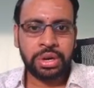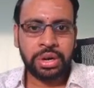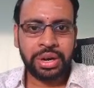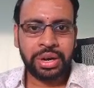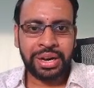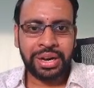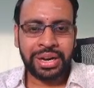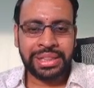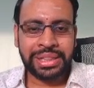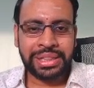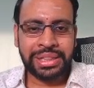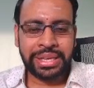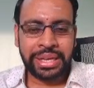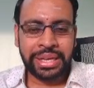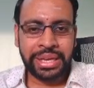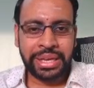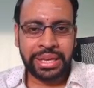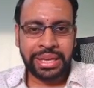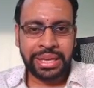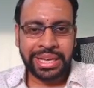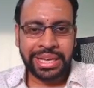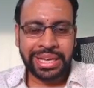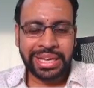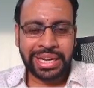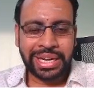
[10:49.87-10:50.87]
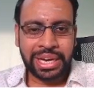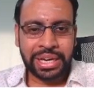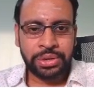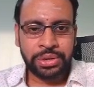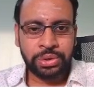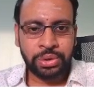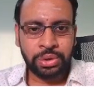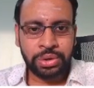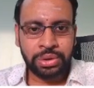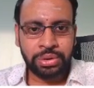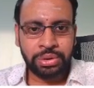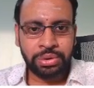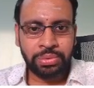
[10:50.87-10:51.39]
all the
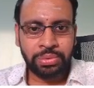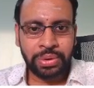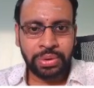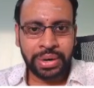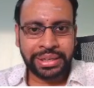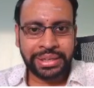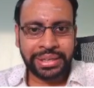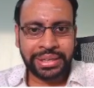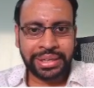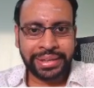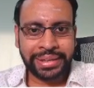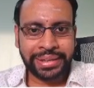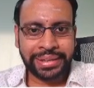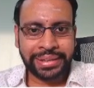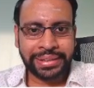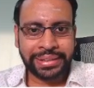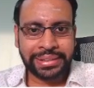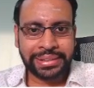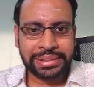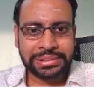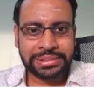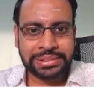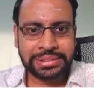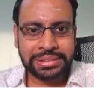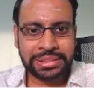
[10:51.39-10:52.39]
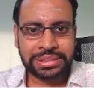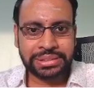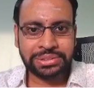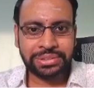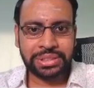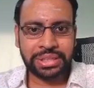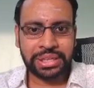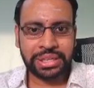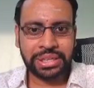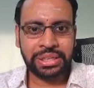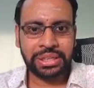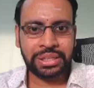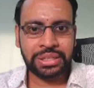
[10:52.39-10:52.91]
unknown quantity is this
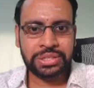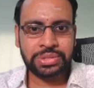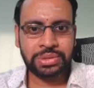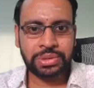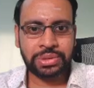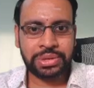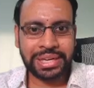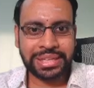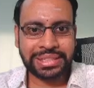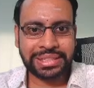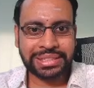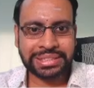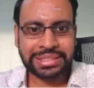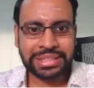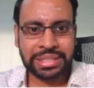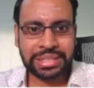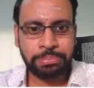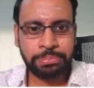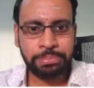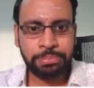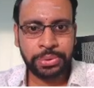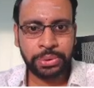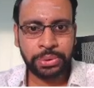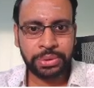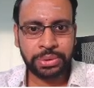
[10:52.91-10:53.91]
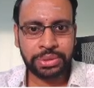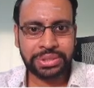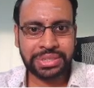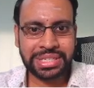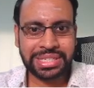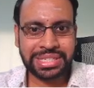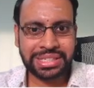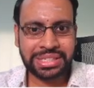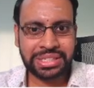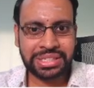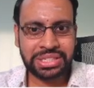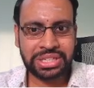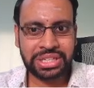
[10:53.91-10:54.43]
thing, so let's compute
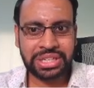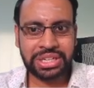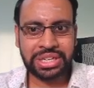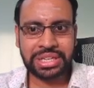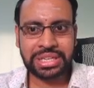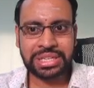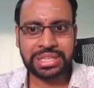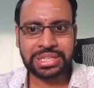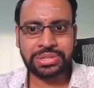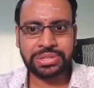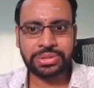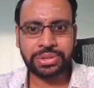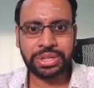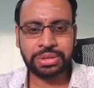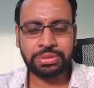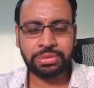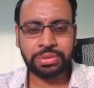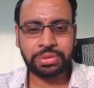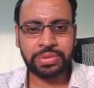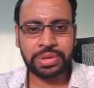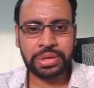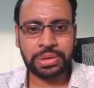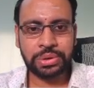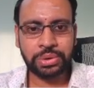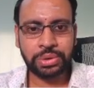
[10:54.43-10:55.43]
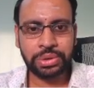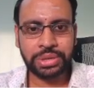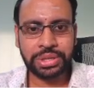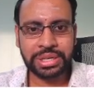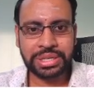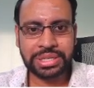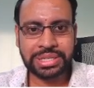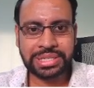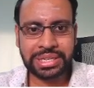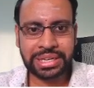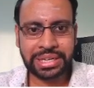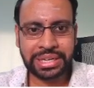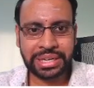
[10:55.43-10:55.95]
this integral so that we will know the
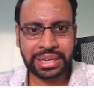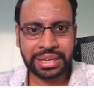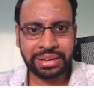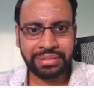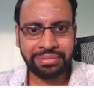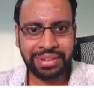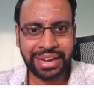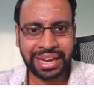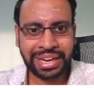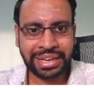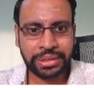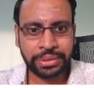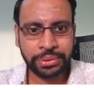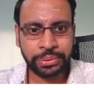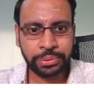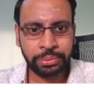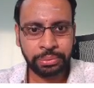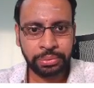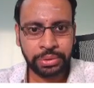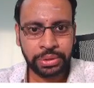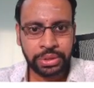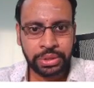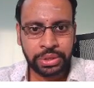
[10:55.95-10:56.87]
resulting value.